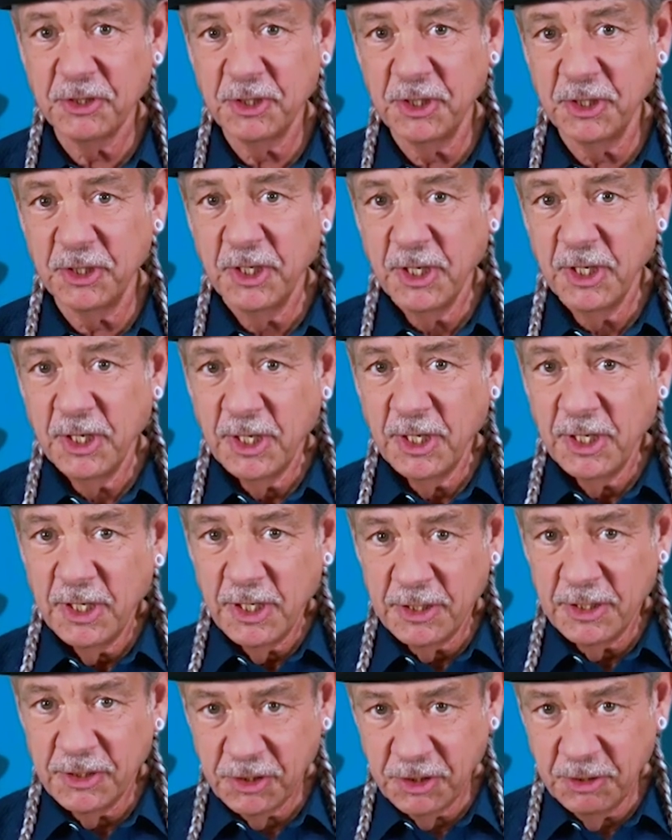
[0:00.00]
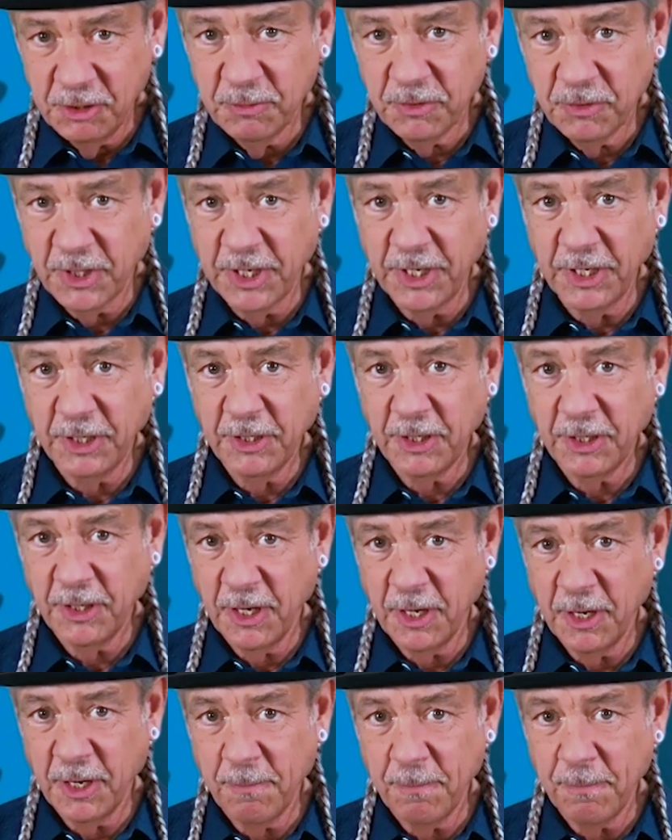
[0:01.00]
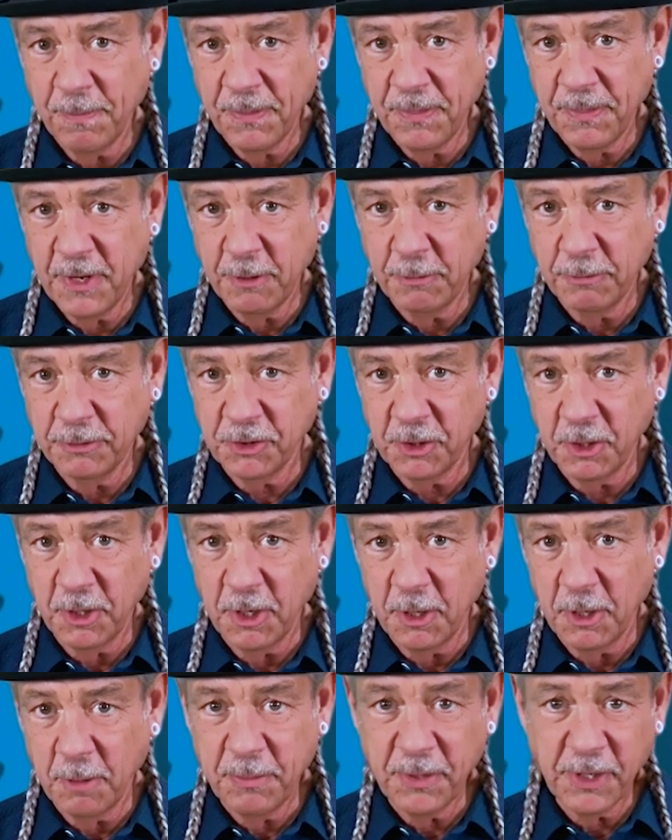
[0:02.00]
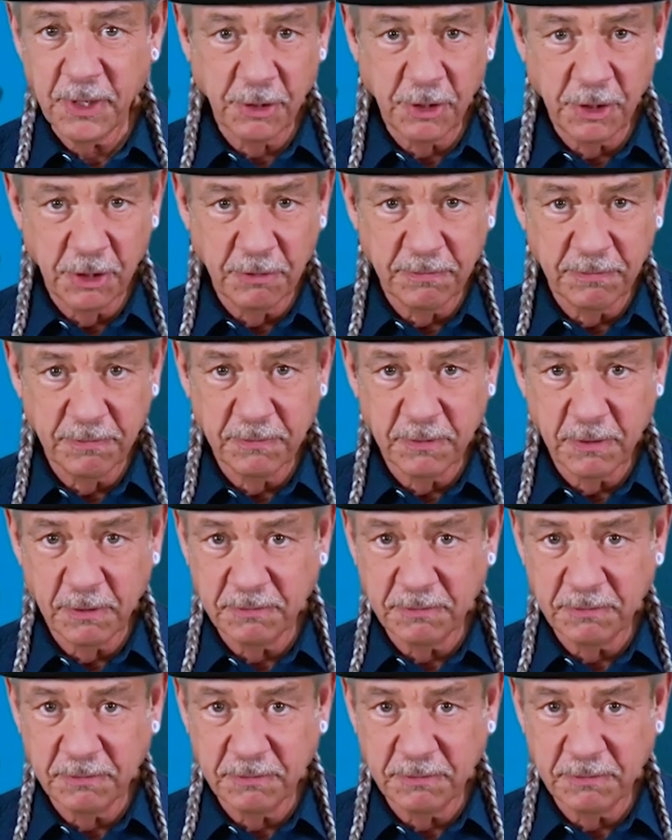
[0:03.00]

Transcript: And it seems like there was a period of